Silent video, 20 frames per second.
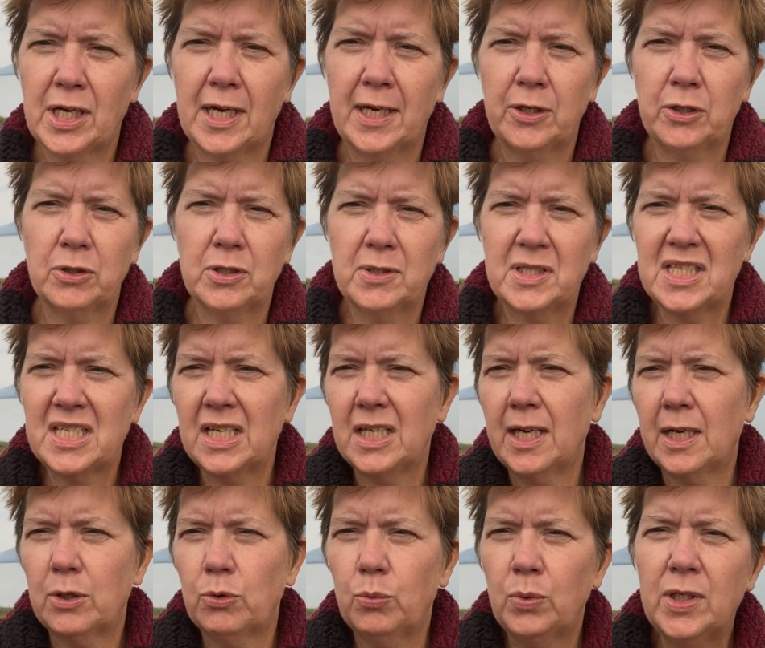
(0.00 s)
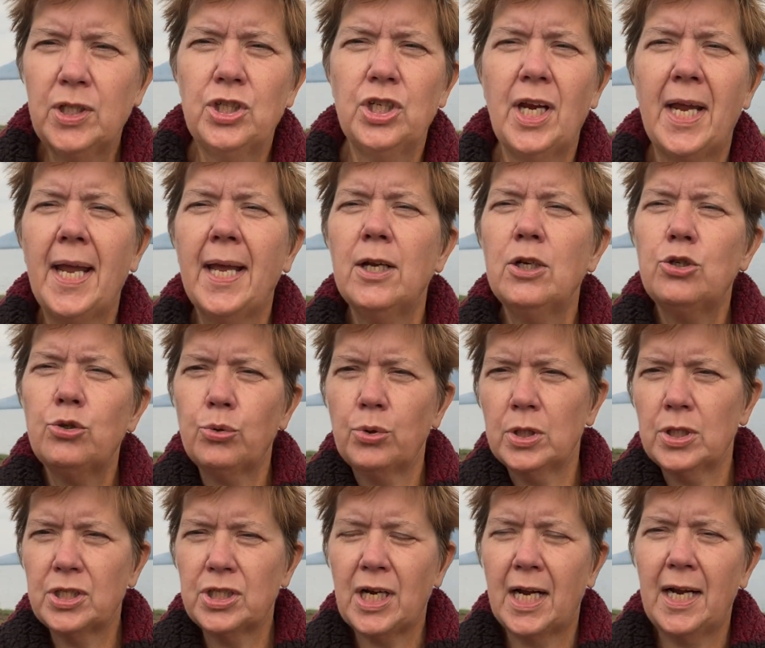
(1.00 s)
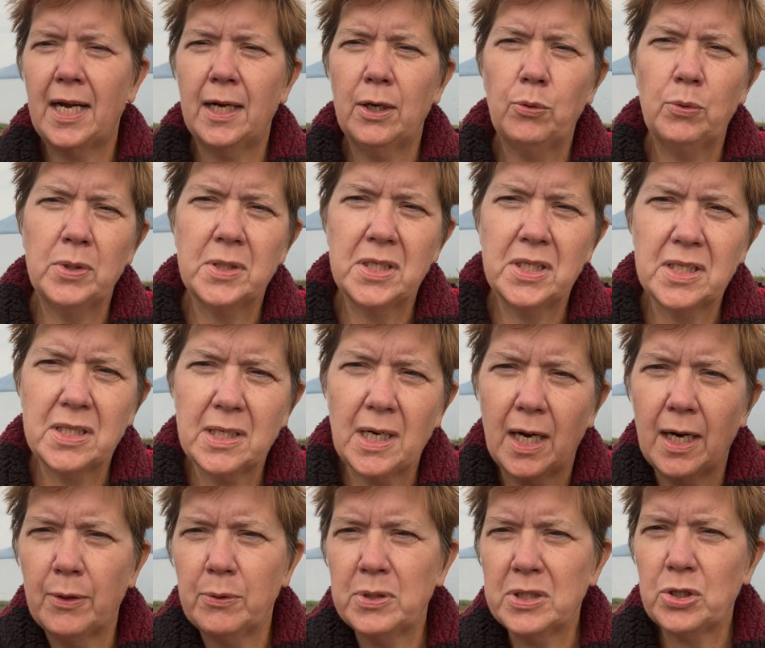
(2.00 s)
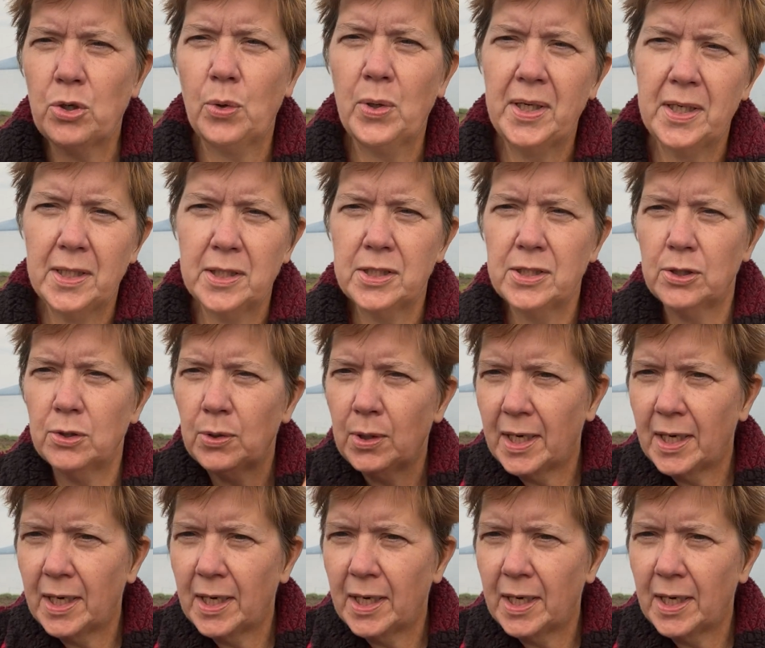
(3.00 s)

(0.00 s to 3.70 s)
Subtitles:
I could select which entrance I was going into.